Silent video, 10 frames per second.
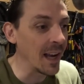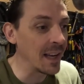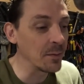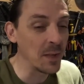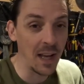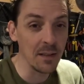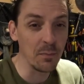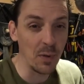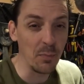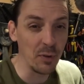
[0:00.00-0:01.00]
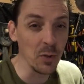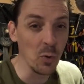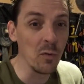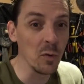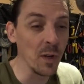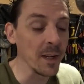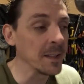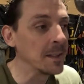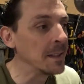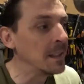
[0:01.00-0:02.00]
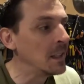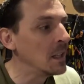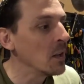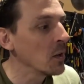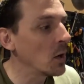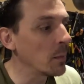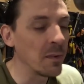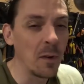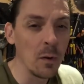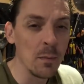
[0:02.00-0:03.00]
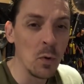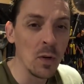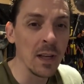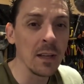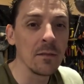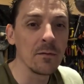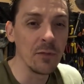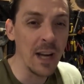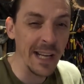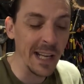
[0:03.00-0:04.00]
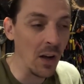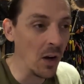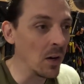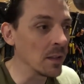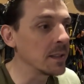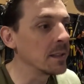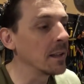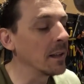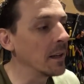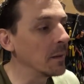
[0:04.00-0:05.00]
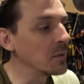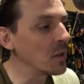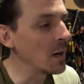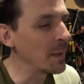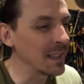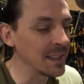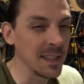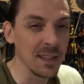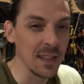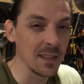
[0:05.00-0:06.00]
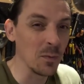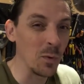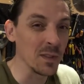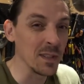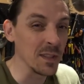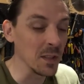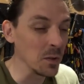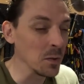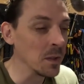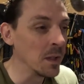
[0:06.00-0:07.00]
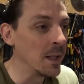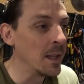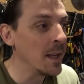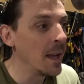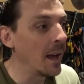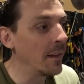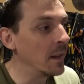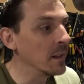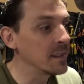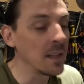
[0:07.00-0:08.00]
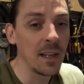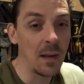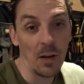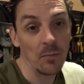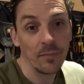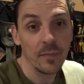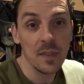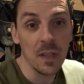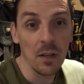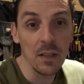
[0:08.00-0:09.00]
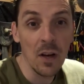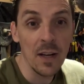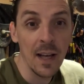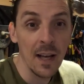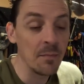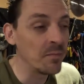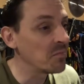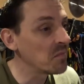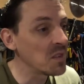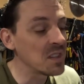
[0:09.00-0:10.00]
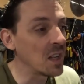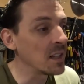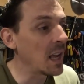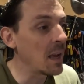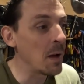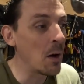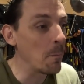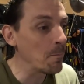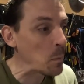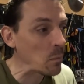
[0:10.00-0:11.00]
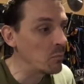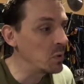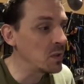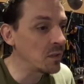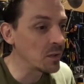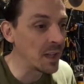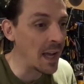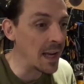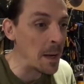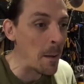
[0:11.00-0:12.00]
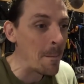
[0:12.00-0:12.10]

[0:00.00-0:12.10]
And we had a pretty awful night. Got up the following morning, raining hard, trying to make a decision as to what to do. And then the sun came out. So at 9 a.m., sun came out, beautiful day.